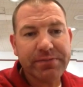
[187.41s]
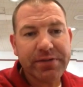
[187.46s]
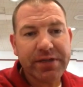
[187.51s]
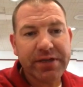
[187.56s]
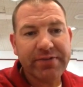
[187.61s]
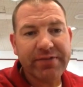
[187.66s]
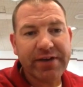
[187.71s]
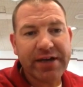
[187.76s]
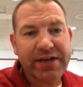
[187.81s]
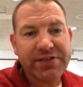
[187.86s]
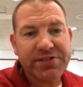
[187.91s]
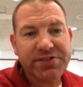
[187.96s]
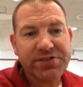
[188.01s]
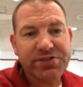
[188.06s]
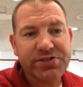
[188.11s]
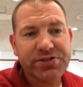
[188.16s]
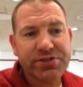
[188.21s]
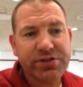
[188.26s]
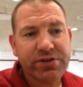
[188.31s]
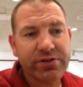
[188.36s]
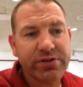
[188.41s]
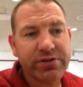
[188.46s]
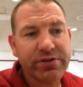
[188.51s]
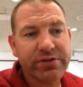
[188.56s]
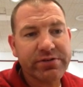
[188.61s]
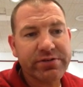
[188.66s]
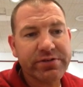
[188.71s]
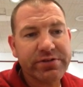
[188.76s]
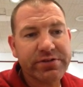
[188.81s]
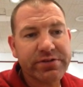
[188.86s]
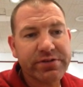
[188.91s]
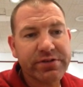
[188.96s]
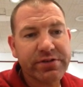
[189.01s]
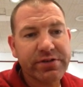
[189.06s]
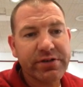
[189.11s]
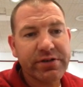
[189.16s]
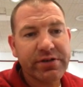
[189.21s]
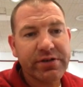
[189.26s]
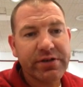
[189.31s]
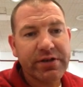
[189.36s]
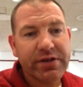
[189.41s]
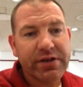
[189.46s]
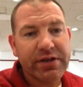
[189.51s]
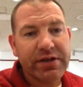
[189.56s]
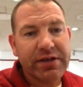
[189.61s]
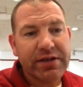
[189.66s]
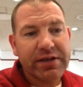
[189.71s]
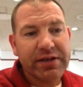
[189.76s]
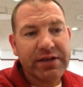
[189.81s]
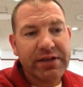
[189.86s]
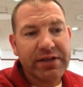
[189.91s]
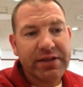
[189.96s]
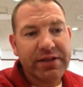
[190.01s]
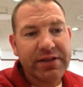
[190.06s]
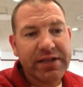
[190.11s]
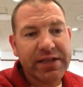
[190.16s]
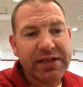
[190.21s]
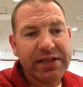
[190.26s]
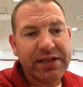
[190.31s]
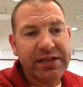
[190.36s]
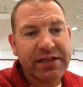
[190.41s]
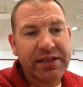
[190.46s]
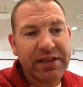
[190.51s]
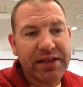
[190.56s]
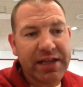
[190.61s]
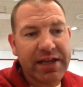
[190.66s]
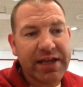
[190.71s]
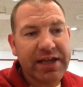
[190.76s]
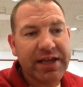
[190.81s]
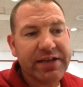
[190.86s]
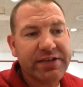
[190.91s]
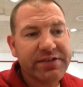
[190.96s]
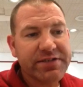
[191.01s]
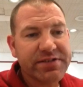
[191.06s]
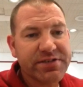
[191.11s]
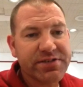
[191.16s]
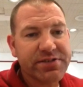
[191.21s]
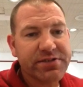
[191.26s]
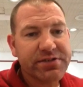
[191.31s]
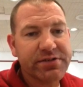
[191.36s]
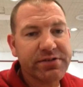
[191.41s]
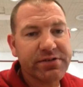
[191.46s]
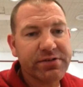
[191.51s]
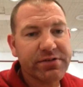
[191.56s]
if I start the last